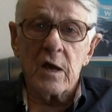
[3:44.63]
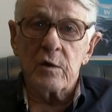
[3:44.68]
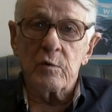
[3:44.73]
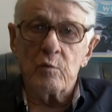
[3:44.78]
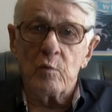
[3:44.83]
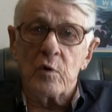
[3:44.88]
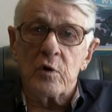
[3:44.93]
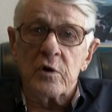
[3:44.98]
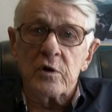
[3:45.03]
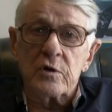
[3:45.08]

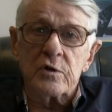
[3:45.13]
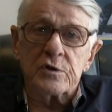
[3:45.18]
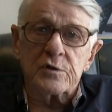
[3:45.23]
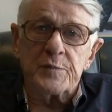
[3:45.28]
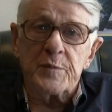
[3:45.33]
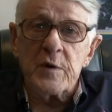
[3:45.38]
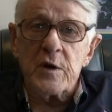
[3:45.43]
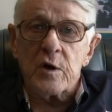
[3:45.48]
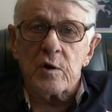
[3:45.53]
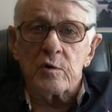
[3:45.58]
And one of
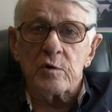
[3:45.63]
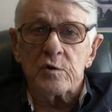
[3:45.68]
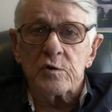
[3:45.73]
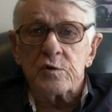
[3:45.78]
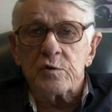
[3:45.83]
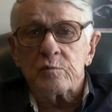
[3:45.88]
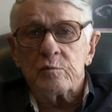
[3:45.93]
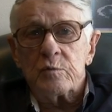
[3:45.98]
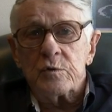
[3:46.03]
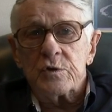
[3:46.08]
the
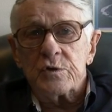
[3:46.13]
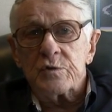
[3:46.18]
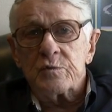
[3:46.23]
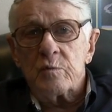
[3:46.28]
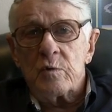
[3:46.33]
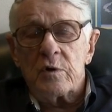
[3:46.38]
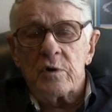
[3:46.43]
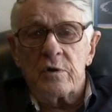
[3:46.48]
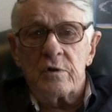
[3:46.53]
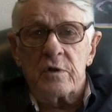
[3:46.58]
speakers
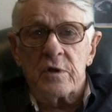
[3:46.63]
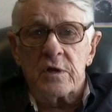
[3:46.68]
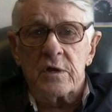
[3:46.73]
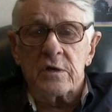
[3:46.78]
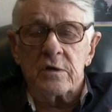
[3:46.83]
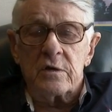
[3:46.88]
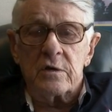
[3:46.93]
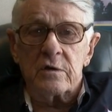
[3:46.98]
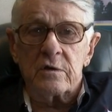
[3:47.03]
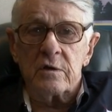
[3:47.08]
was one of
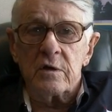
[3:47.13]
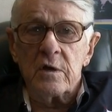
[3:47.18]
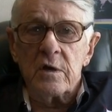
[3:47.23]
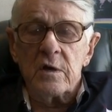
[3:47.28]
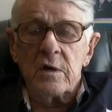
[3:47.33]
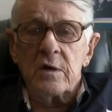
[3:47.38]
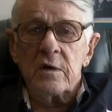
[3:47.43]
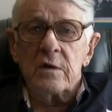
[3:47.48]
the